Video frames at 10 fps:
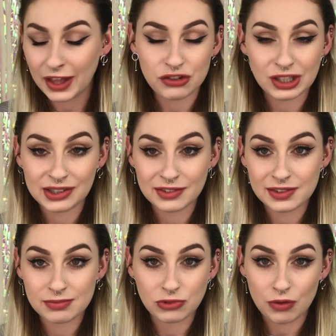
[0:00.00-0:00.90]
their
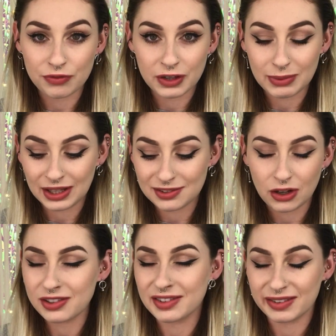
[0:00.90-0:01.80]
jeans don't fit me, it's
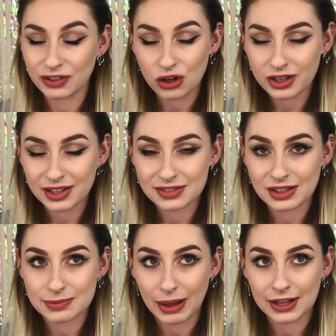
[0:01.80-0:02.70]
not because they suck, it's
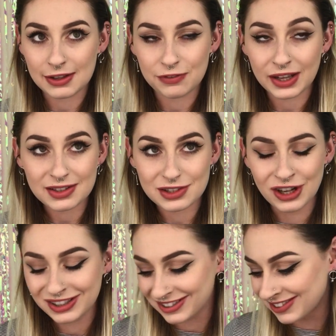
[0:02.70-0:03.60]
because my figure
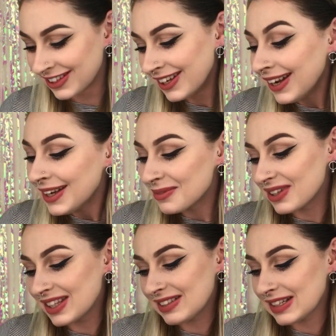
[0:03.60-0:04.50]
sucks.
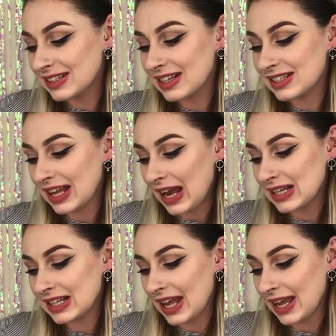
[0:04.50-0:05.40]
but this is
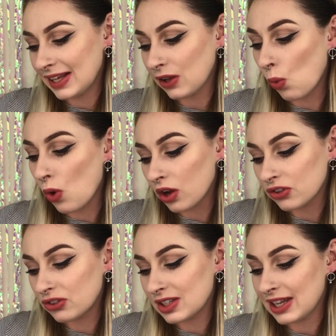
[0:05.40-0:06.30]
size 8
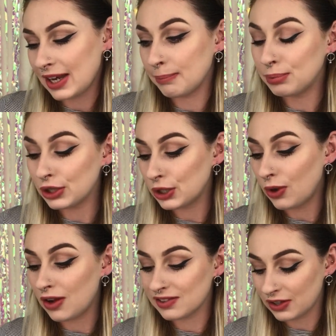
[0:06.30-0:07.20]
washed denim blue.
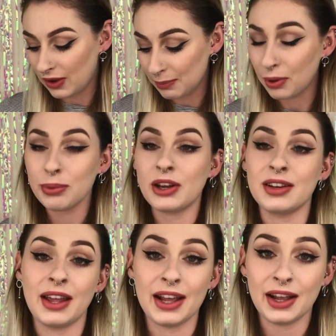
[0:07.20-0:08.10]
Also, I'm probably
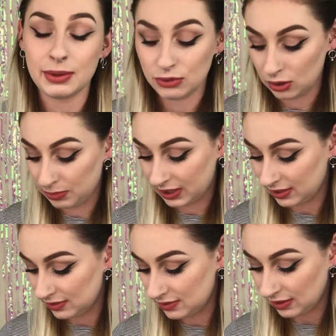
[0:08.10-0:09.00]
not an 8 anymore
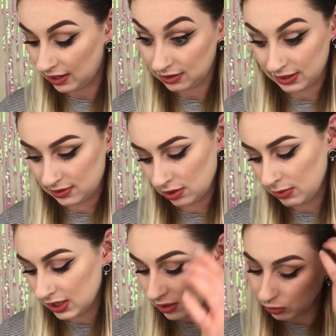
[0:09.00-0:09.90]
because I like too
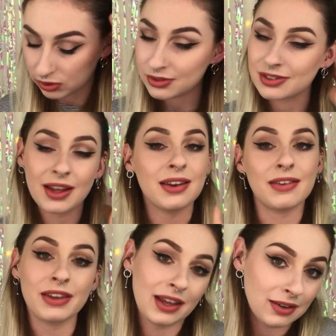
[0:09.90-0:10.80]
many donuts and
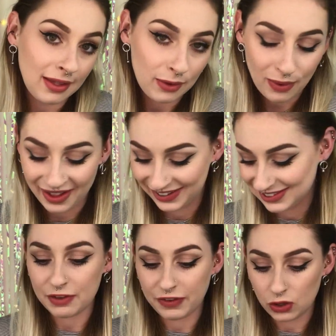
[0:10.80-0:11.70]
I've gained a lot of weight.
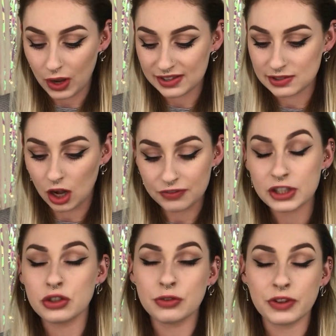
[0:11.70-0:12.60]
they feel quite soft.
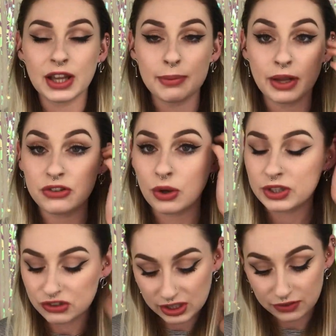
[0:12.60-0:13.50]
They do feel like my
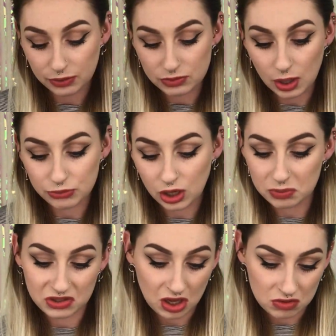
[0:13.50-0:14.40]
Joni jeans from
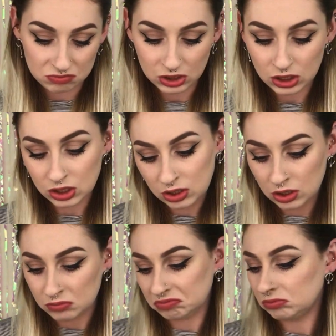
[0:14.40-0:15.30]
Topshop, so
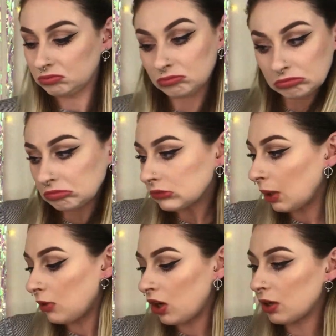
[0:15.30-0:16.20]

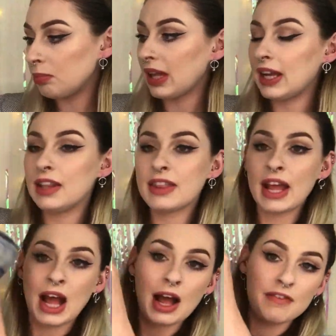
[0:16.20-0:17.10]
I'm not complaining.
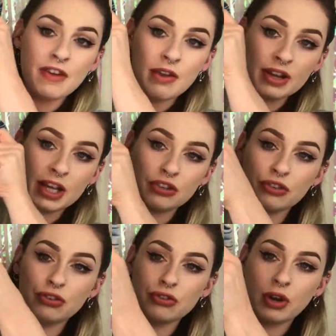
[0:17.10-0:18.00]
They are very
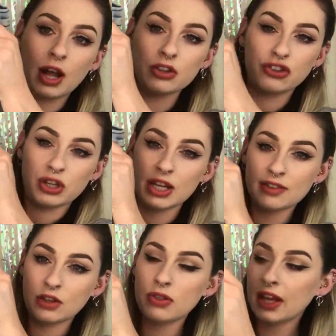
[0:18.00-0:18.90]
stretchy,
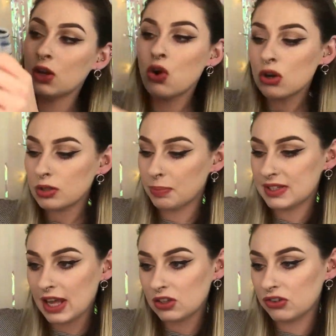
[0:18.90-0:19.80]
so they could
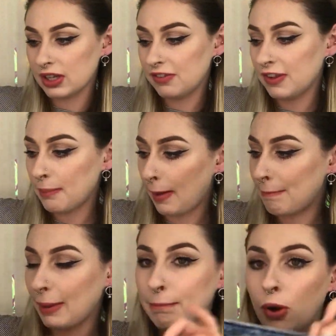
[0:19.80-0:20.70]
potentially fit my
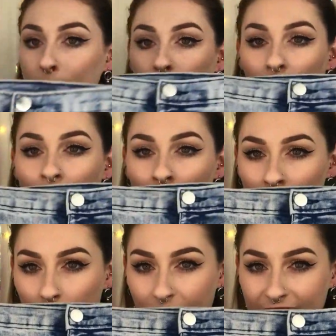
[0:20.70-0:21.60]
big bum, but
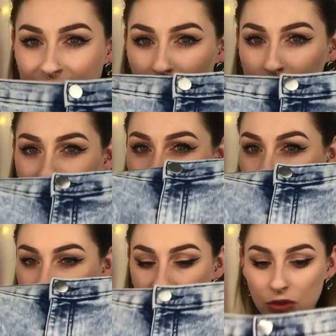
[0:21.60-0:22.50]
the waist might be a
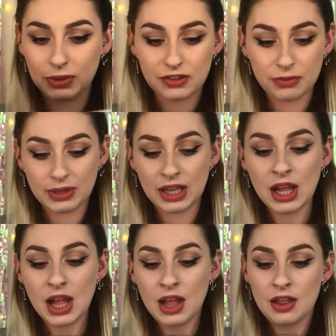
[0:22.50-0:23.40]
little bit too big for me.
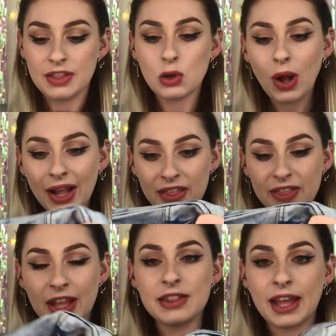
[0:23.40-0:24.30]
They're quite
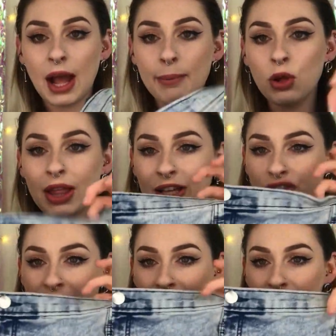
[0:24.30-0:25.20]
thin. They are more like
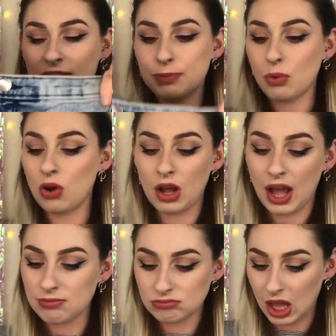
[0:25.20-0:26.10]
jeggings, but
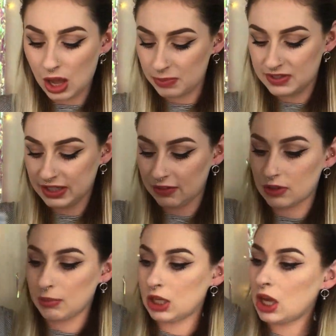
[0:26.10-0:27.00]
I'm happy to give
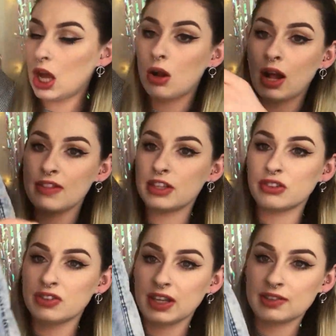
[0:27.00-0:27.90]
them a go. And they're
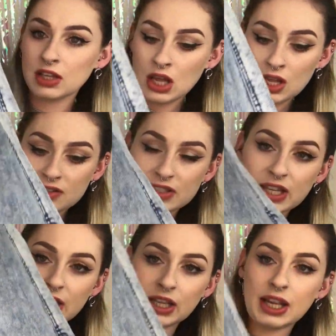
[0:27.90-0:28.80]
just this
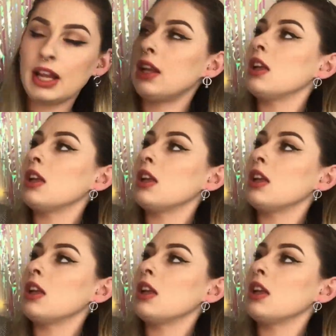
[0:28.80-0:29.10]
skinny